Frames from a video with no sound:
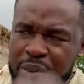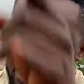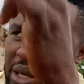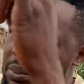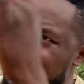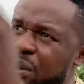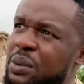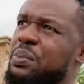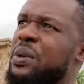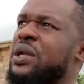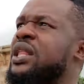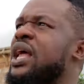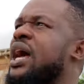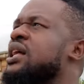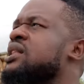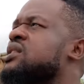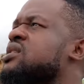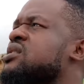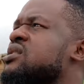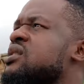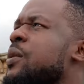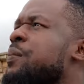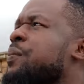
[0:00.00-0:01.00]
We'll be
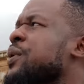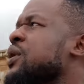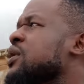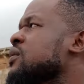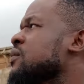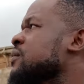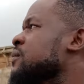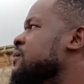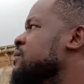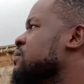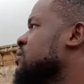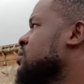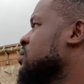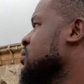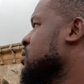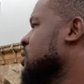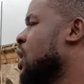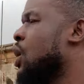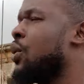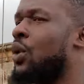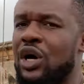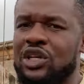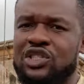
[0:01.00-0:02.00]
dead sleeping.
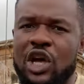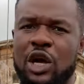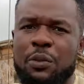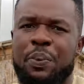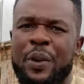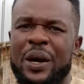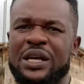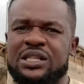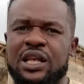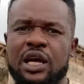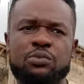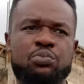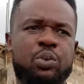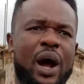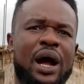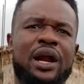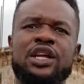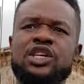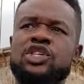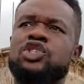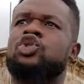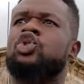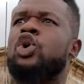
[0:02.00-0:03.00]
He was not President
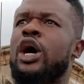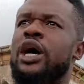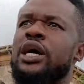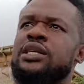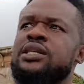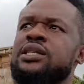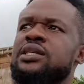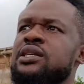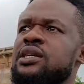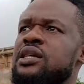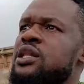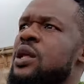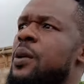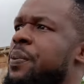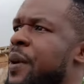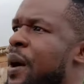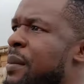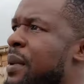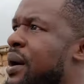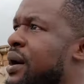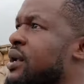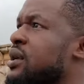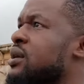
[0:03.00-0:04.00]
Buhari's choice in the
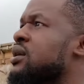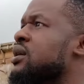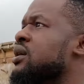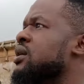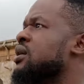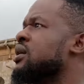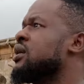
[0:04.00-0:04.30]
primary.